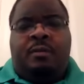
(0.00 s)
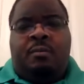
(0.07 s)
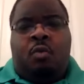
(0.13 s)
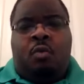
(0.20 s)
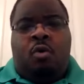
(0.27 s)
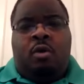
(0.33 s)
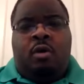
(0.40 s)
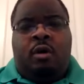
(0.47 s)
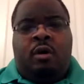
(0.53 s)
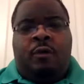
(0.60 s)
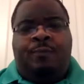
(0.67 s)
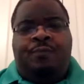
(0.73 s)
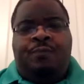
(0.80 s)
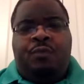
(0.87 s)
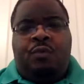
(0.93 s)

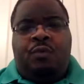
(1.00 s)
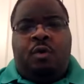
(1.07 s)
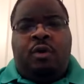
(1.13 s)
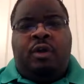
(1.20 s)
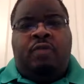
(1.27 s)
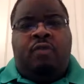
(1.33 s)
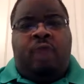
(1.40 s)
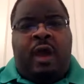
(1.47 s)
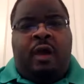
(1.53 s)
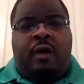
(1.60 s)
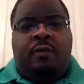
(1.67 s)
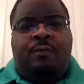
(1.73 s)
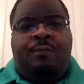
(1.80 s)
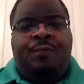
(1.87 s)
more on the ground.